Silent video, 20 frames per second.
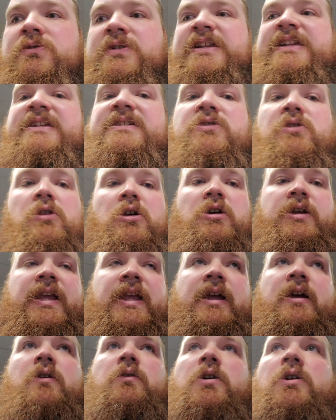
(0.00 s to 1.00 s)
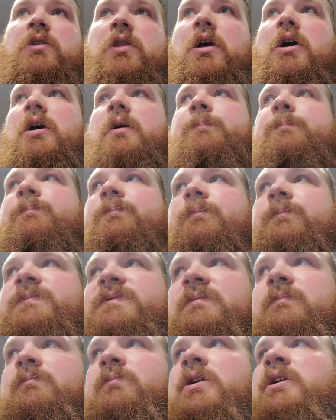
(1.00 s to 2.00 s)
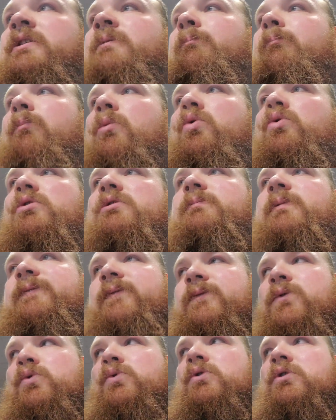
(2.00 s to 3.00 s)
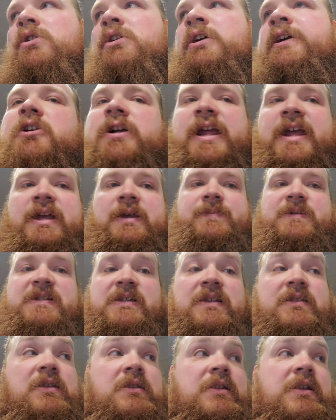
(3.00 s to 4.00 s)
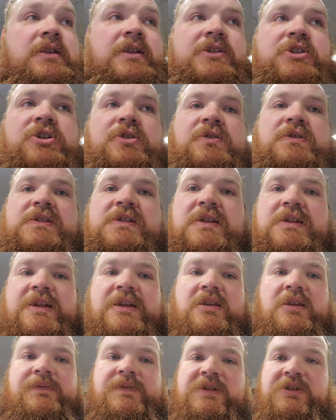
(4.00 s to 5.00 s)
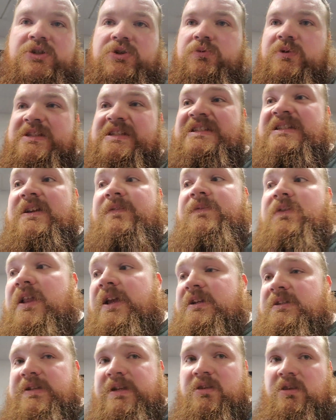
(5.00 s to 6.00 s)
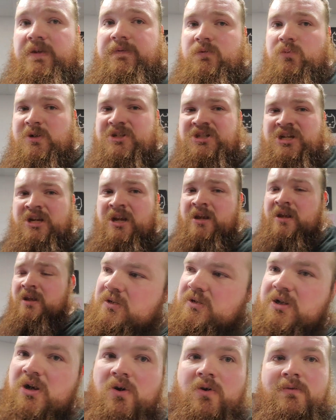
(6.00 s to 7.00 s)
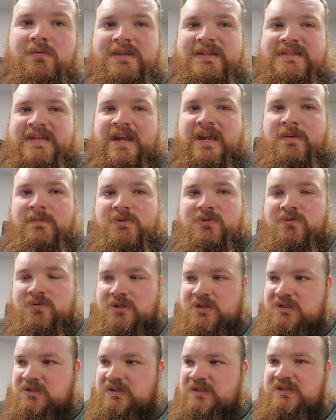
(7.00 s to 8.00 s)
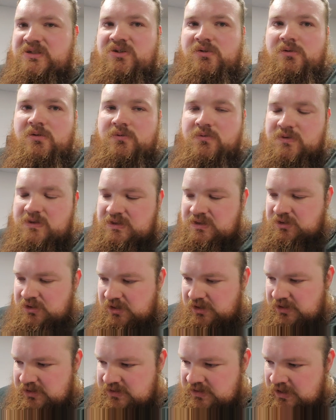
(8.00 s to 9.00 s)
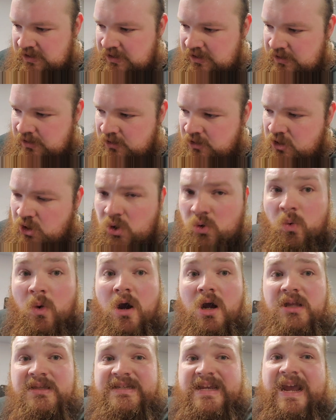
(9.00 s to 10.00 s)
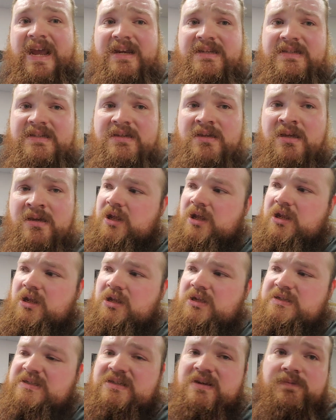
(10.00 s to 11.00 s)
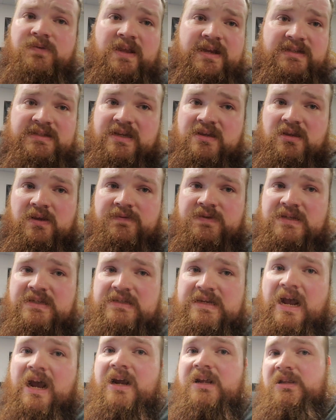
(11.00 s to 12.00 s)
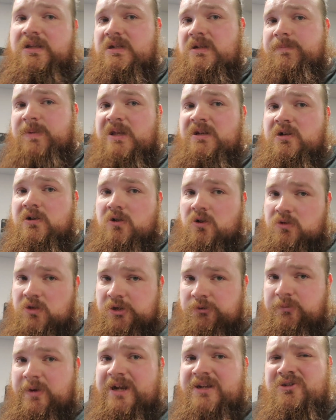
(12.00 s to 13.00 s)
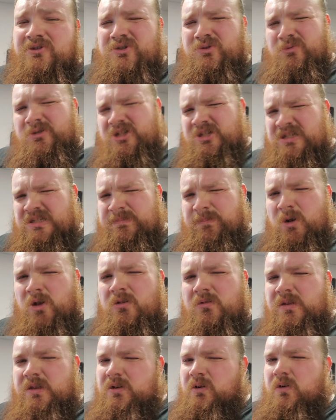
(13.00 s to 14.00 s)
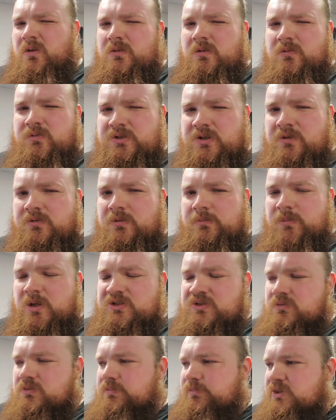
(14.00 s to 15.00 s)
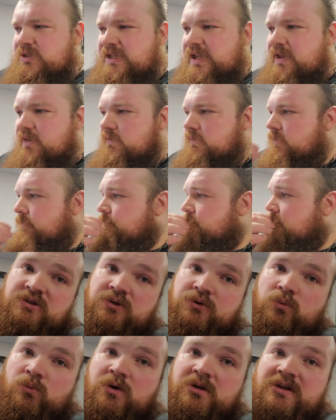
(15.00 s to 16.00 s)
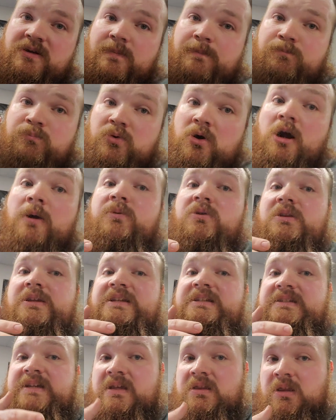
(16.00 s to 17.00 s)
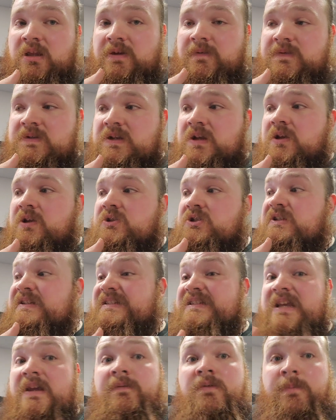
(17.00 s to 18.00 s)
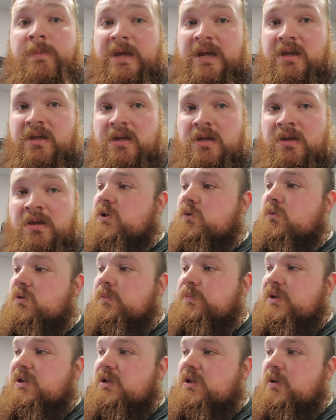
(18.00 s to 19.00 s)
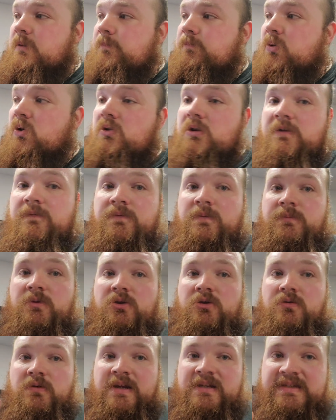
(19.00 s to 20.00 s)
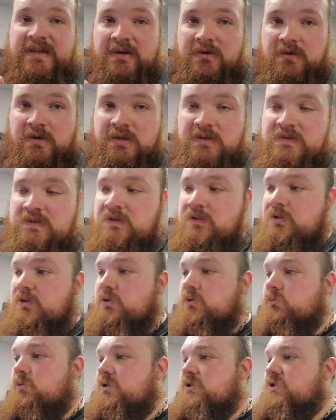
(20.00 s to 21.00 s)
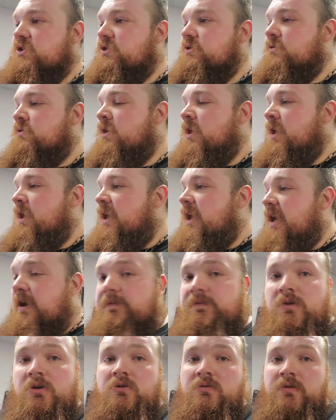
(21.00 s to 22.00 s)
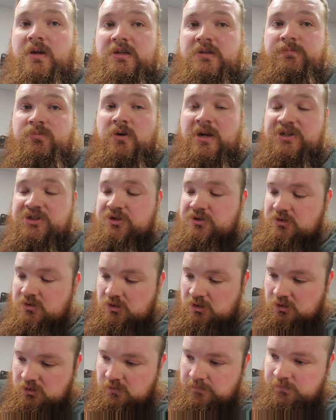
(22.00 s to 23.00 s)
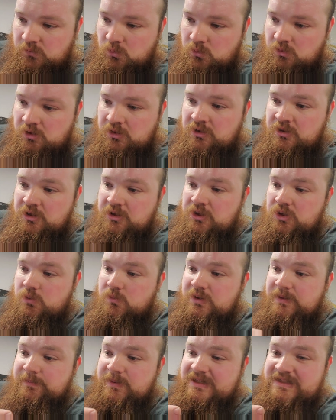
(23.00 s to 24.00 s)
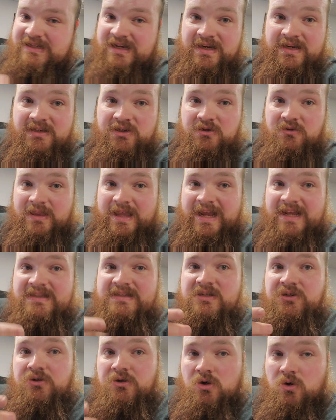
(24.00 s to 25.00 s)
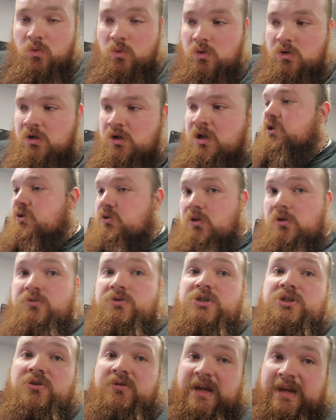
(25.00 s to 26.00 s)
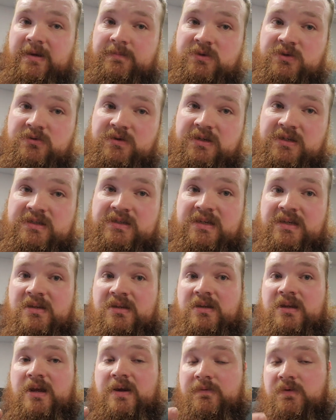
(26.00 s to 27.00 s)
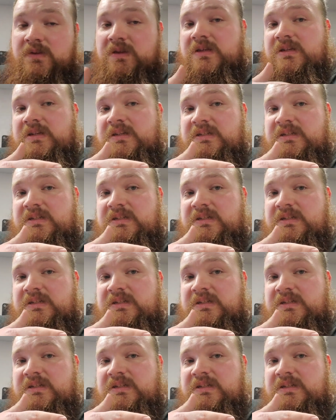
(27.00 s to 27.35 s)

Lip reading: your knees are locking out a lot more before your hips, and it turns the deadlift into a stiff leg deadlift, which you got all these hamstrings, these glutes, and these quads acting. A stiff leg deadlift is highly dependent on the erectors, which is smaller than all those other muscles put together. So you want to properly deadlift to save your back. You want to be pulling from the correct areas. You want to have the correct pressure on the floor. You want to be tight in your lats, your core, your glutes, your hamstrings. Everything